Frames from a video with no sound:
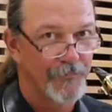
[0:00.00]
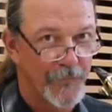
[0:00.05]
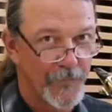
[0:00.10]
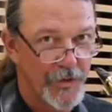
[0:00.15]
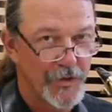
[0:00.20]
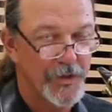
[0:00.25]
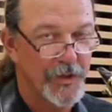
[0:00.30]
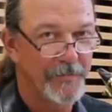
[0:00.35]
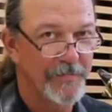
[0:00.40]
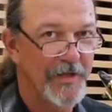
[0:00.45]

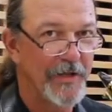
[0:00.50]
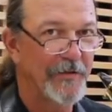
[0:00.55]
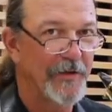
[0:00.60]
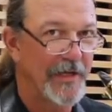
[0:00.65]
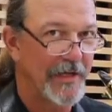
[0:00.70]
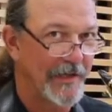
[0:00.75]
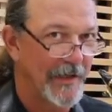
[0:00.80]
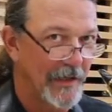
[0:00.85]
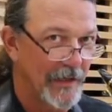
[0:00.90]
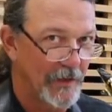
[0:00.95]
you should be
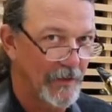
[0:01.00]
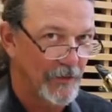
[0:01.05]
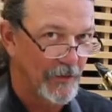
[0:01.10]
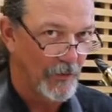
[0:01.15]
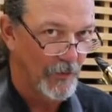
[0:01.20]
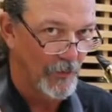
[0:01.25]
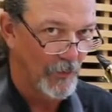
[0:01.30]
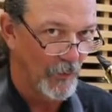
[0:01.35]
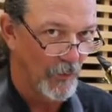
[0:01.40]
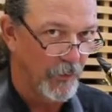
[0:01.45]
thinking
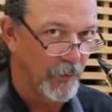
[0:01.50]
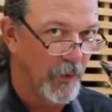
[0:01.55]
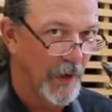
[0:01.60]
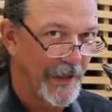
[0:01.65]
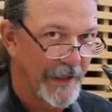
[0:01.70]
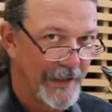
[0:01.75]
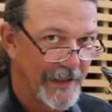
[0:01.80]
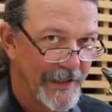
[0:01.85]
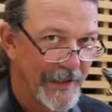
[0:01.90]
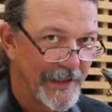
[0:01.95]

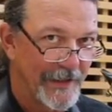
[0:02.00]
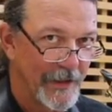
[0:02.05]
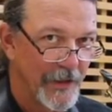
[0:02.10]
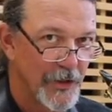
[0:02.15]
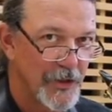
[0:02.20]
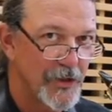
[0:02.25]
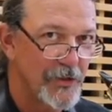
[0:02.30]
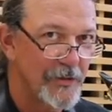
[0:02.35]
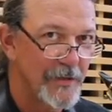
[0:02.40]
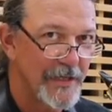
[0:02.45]
1E and a
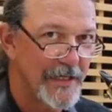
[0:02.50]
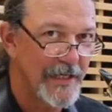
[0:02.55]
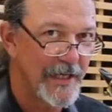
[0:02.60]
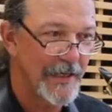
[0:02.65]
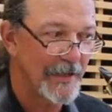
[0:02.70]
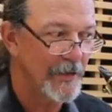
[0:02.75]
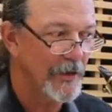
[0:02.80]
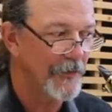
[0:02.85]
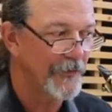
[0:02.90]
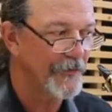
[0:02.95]

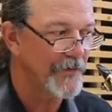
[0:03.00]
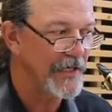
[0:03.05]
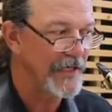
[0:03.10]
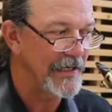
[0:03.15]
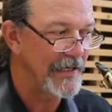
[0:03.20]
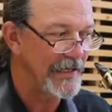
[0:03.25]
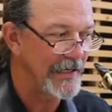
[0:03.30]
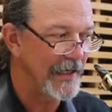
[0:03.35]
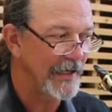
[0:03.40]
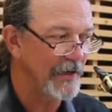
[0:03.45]
2E and a
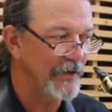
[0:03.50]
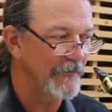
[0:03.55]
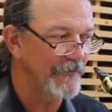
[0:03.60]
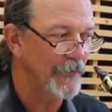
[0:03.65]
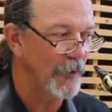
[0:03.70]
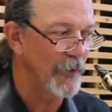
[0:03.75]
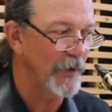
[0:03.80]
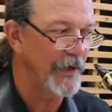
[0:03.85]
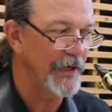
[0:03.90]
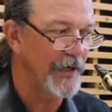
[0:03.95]
3E and a
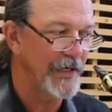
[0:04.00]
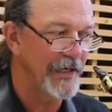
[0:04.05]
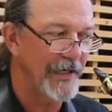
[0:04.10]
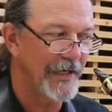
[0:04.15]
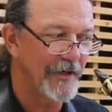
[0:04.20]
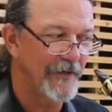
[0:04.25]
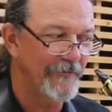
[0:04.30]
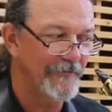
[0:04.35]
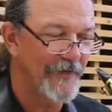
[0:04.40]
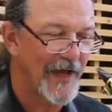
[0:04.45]
4E
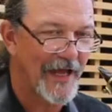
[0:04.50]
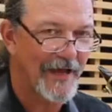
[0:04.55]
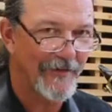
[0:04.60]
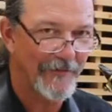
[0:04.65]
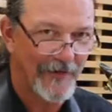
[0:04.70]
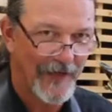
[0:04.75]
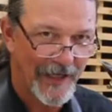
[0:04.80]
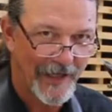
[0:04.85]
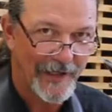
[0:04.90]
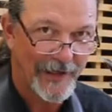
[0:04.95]
and a
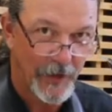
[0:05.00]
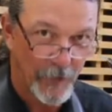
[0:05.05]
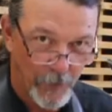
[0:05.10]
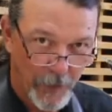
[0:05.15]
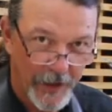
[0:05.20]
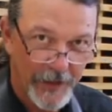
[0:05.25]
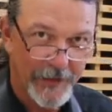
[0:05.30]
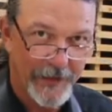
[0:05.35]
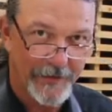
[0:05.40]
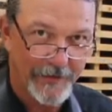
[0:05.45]
5 and a
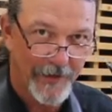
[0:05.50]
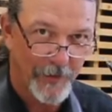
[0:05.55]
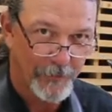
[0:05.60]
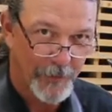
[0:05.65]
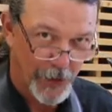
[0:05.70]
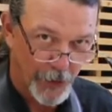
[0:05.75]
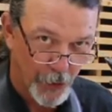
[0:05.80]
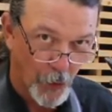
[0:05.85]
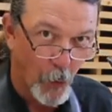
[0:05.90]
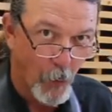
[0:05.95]
1E da
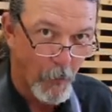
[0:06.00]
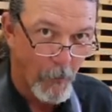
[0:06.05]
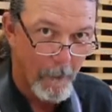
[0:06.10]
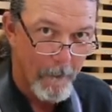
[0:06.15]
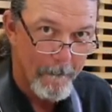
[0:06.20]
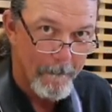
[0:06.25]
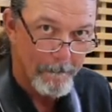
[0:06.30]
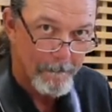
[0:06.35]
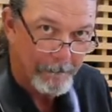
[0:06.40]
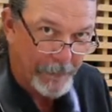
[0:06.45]
ba dum.
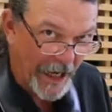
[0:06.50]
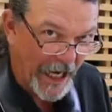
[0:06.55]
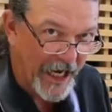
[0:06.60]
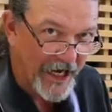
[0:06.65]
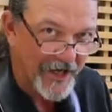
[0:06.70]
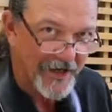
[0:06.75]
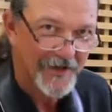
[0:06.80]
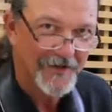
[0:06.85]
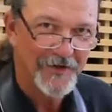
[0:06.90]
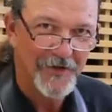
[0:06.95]

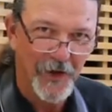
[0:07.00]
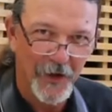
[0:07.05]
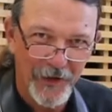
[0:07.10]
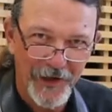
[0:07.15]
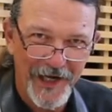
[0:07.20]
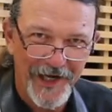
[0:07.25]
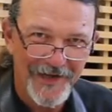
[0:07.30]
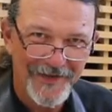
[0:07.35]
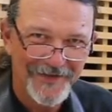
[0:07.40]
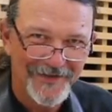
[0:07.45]

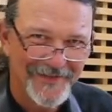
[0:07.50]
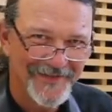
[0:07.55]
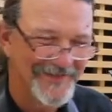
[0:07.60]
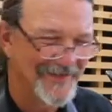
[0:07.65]
Okay?